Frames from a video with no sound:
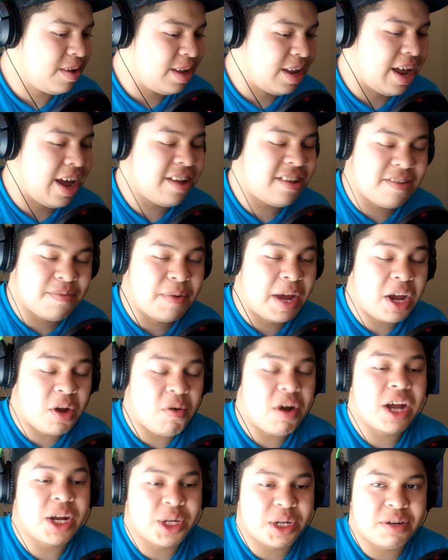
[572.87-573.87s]
That's my
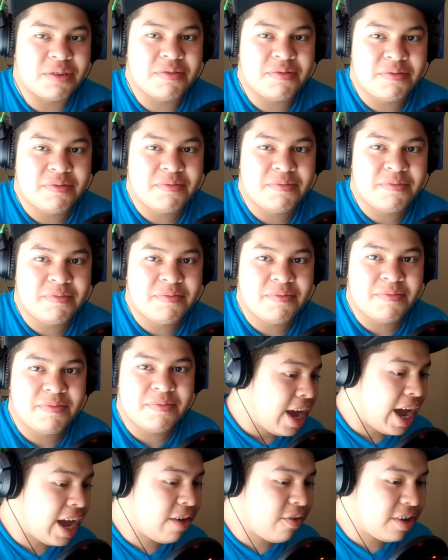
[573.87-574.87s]
question.
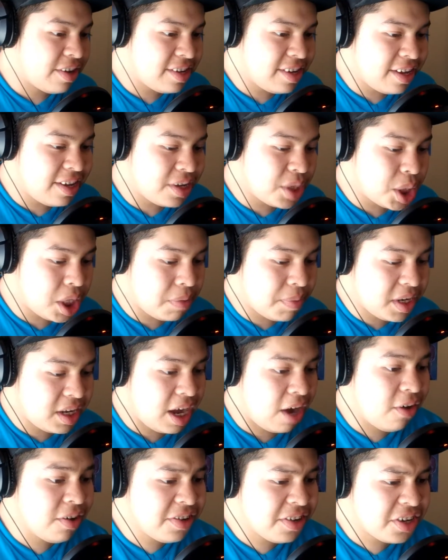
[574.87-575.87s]
Anyways, ladies and gentlemen,
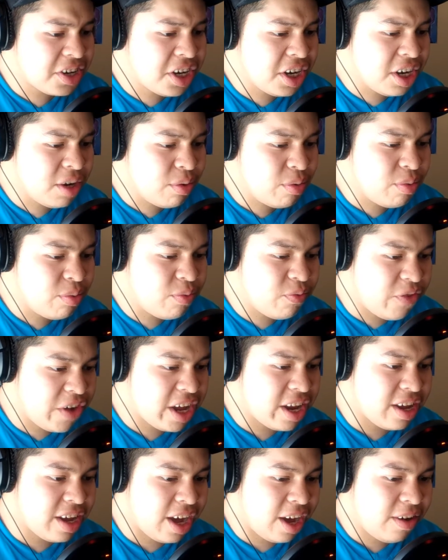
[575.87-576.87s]
that was a good
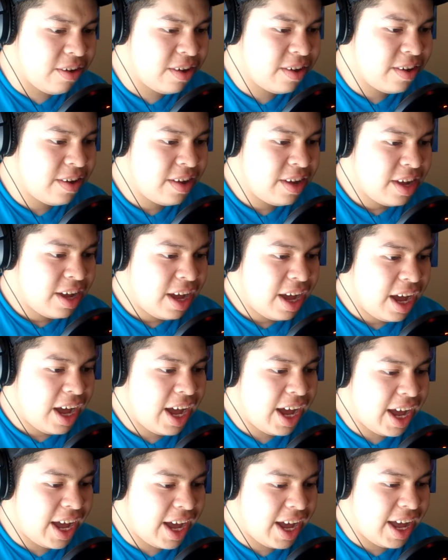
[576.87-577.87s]
video.
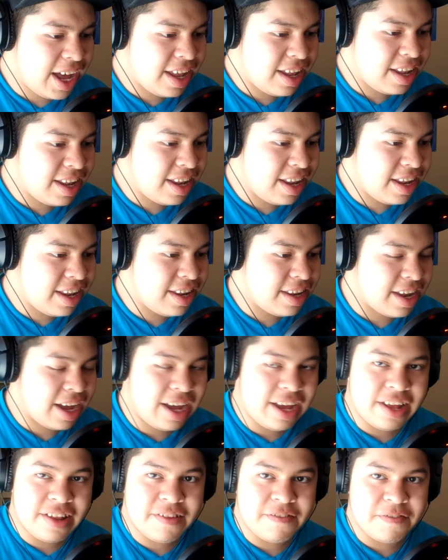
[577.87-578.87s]
Uh, not
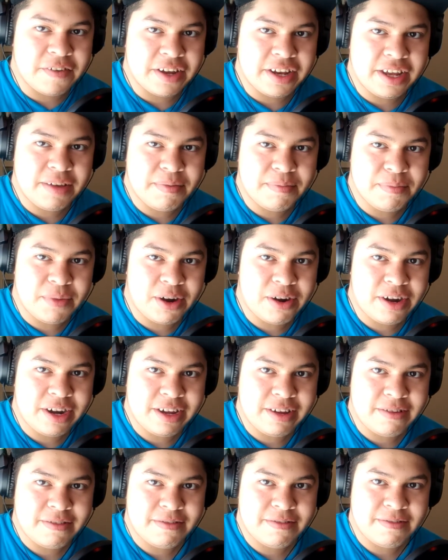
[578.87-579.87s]
as funny, Mauri.
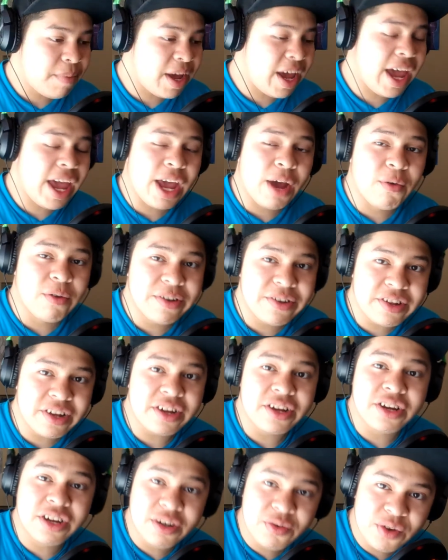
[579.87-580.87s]
But hey, it was a
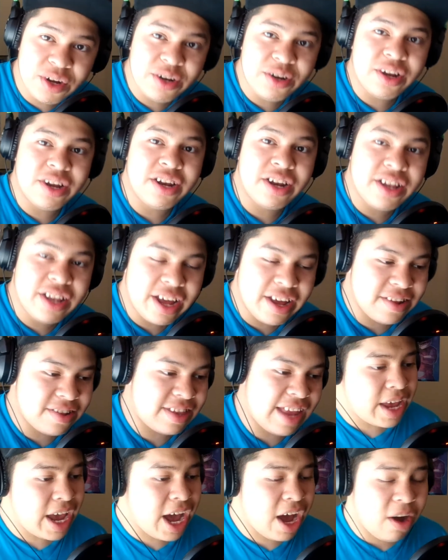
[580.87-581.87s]
good one nonetheless.
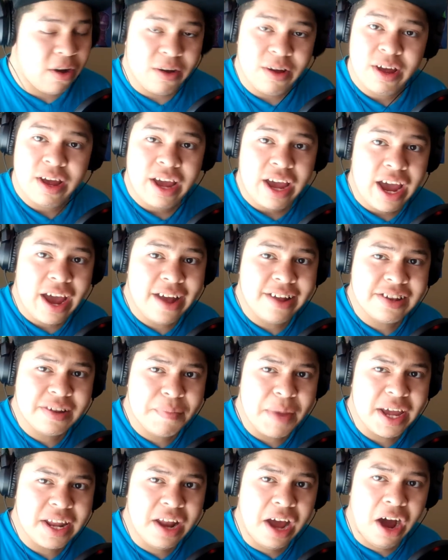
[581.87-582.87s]
Now, as you
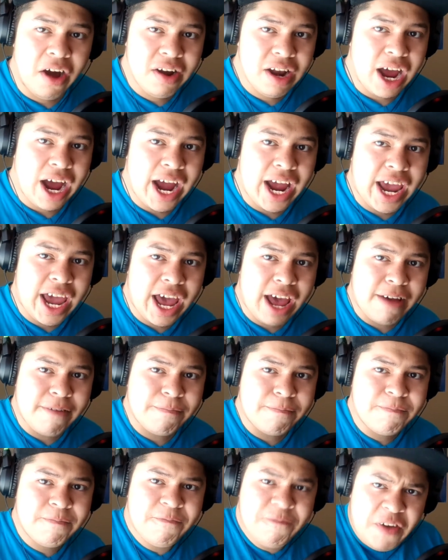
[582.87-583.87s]
may know, I
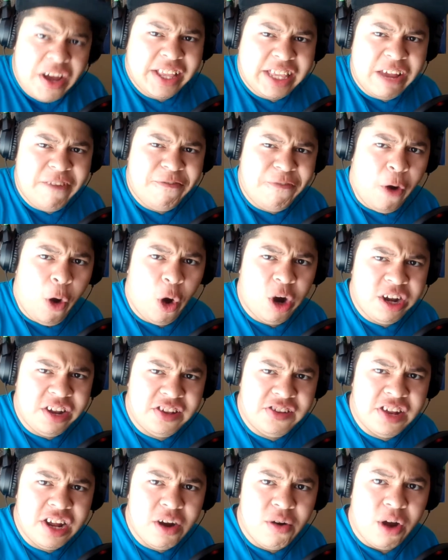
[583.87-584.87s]
am fifty-four to
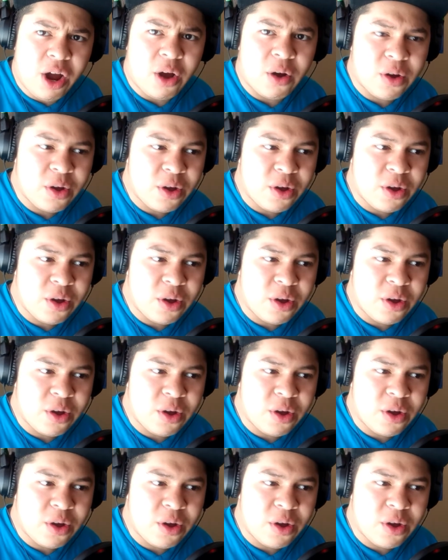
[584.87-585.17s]
zero.